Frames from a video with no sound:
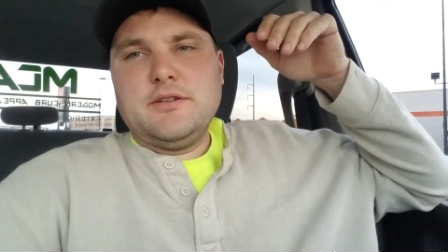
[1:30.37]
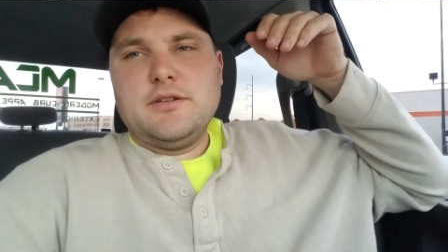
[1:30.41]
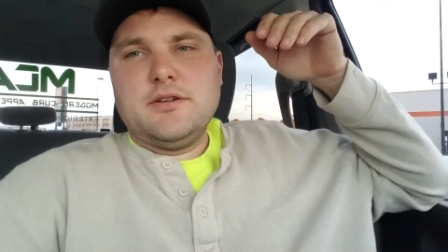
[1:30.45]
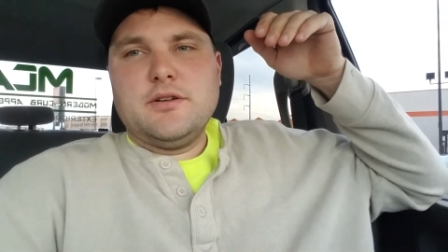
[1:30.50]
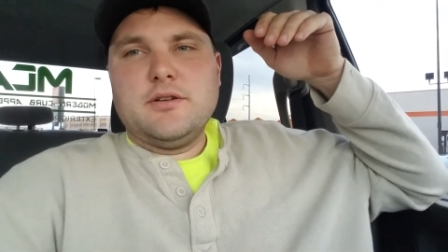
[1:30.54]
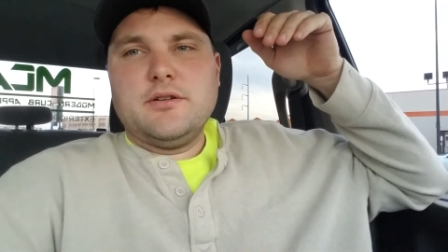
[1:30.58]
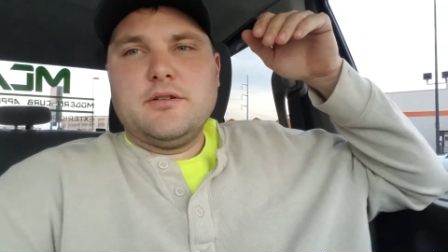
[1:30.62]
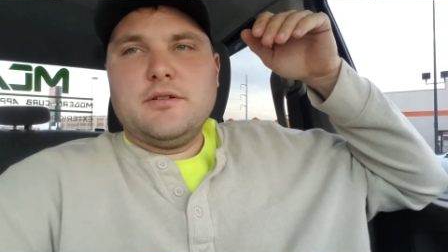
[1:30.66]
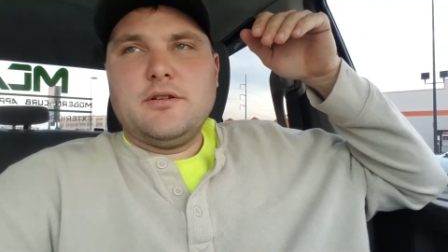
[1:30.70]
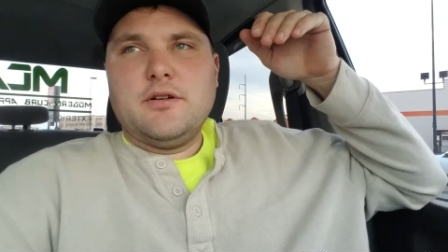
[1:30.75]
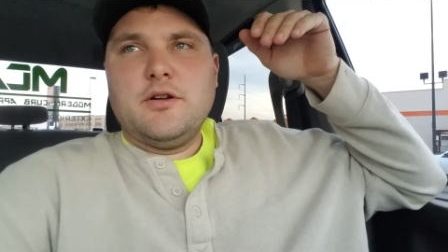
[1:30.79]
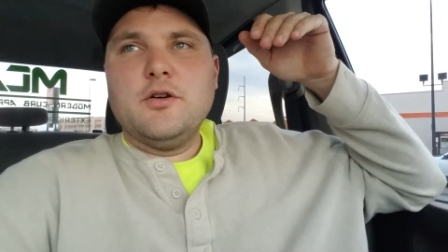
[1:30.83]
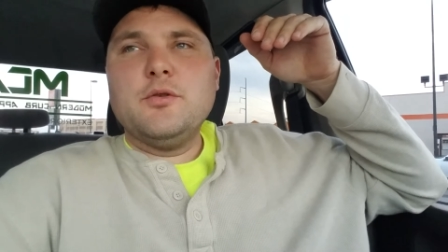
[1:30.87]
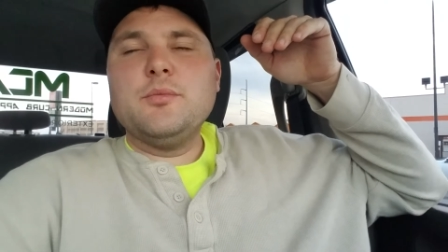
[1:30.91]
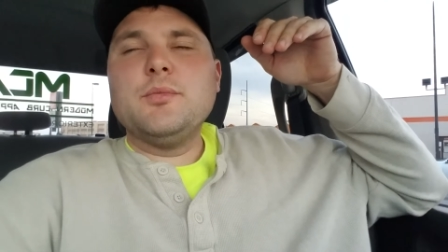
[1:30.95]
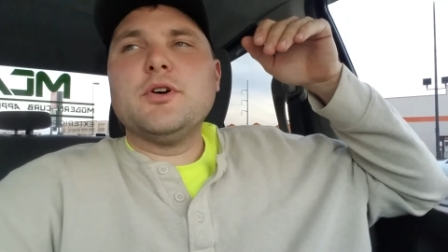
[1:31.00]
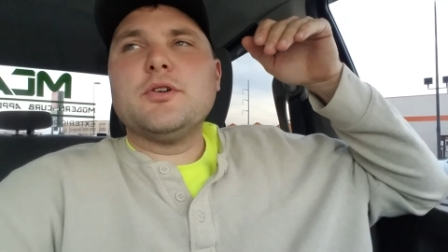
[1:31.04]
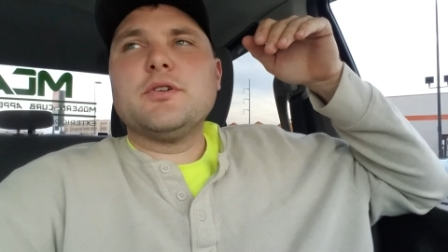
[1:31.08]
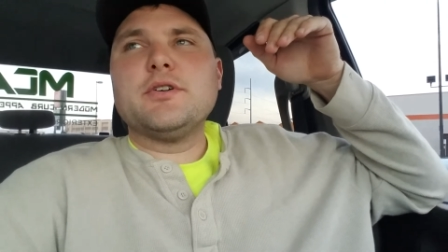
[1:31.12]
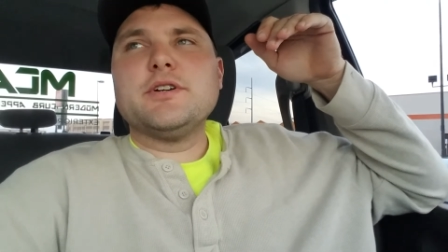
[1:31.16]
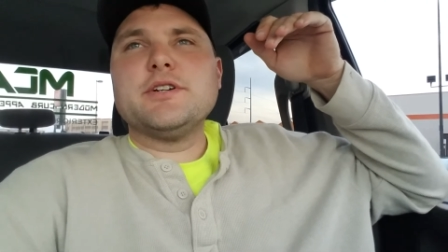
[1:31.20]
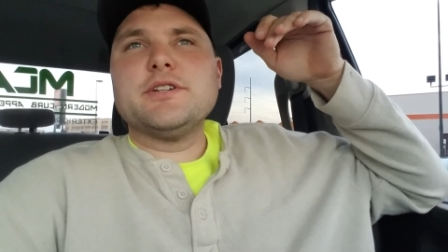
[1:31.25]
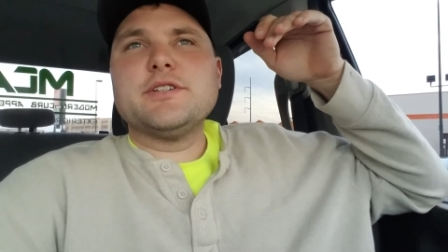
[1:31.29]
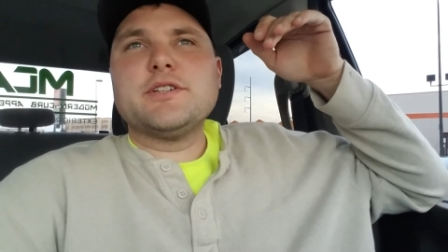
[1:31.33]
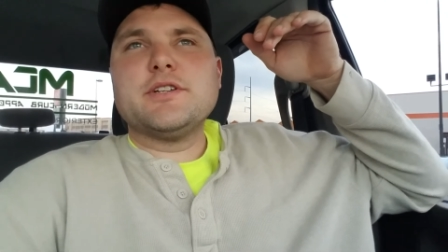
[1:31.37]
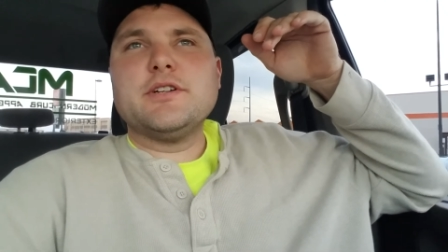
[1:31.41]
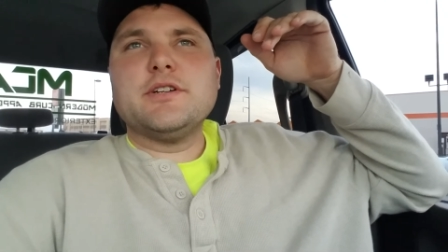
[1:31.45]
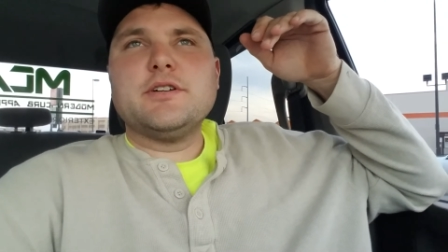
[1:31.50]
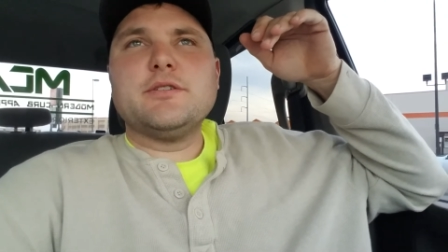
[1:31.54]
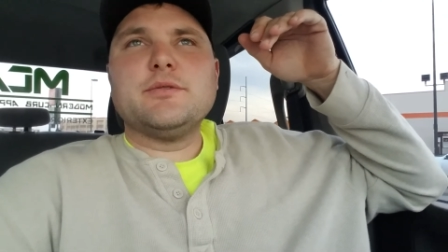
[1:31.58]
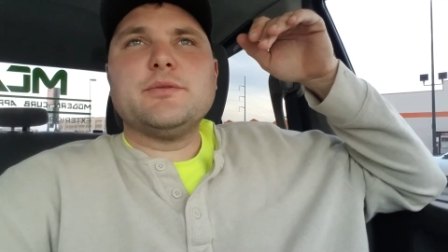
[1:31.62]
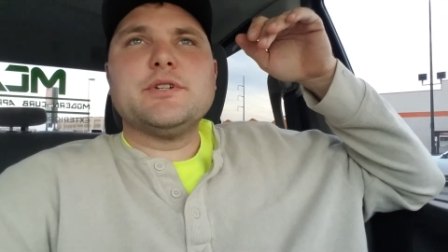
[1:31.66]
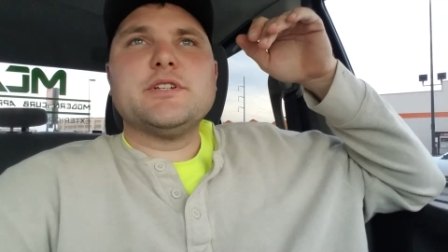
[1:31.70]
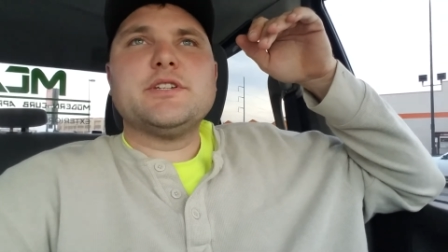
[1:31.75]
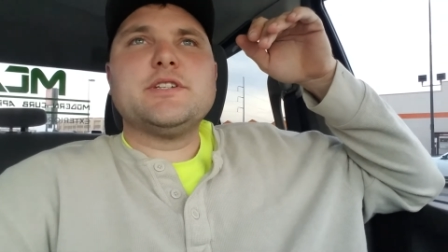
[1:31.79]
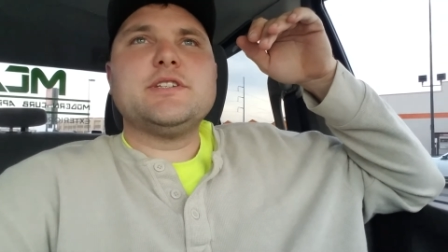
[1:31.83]
The homeowner is going
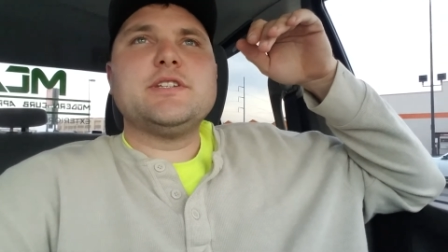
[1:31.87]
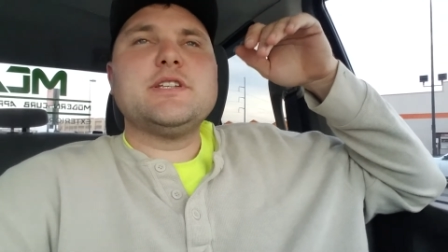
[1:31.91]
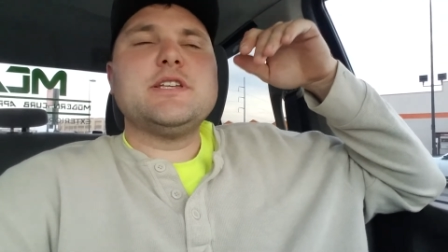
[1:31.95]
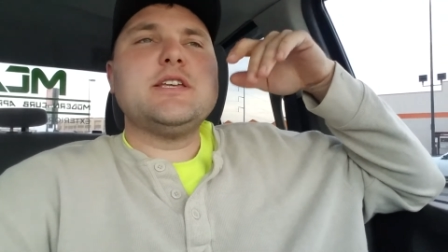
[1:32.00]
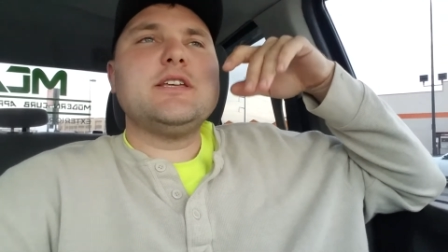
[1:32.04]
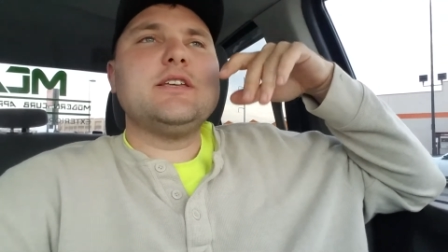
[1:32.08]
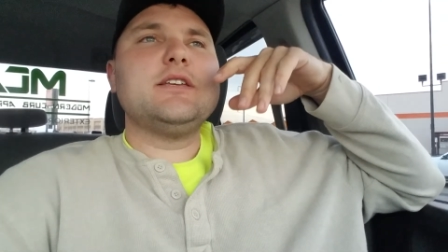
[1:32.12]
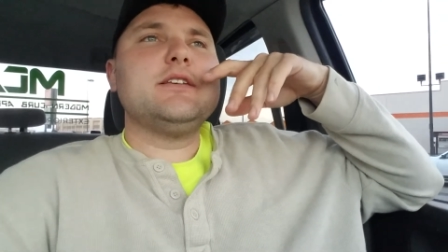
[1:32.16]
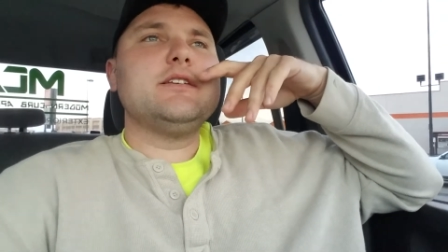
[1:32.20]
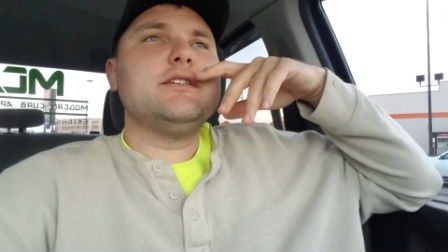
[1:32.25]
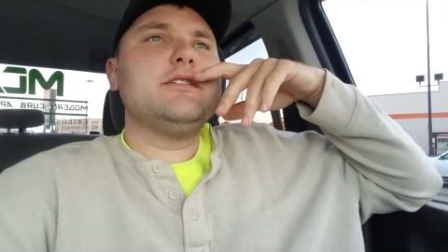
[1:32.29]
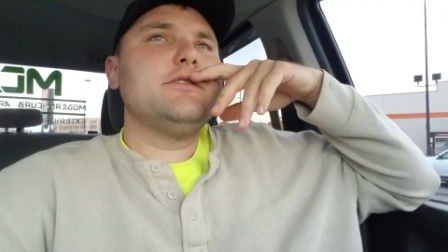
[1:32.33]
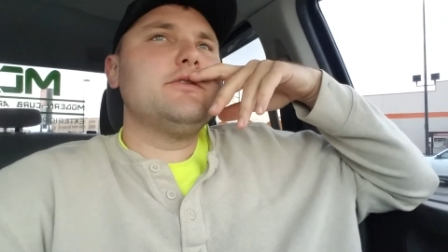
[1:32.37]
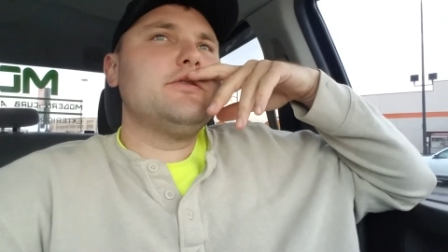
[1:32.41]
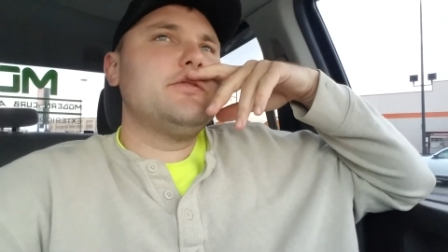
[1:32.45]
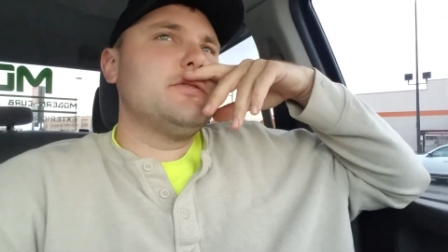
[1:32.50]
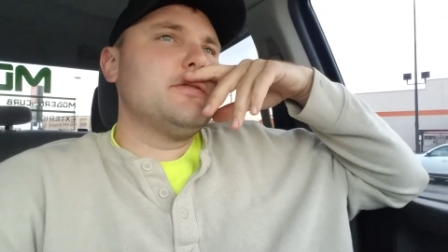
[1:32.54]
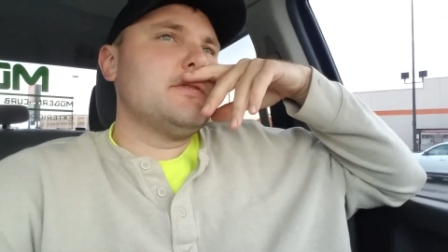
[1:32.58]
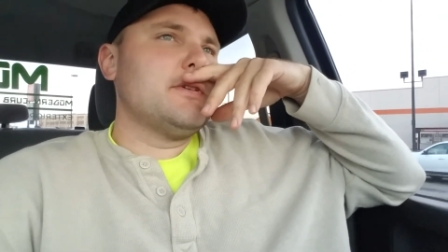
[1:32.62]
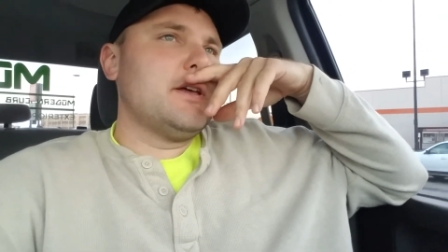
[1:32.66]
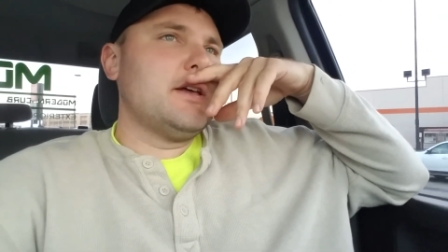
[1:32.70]
to receive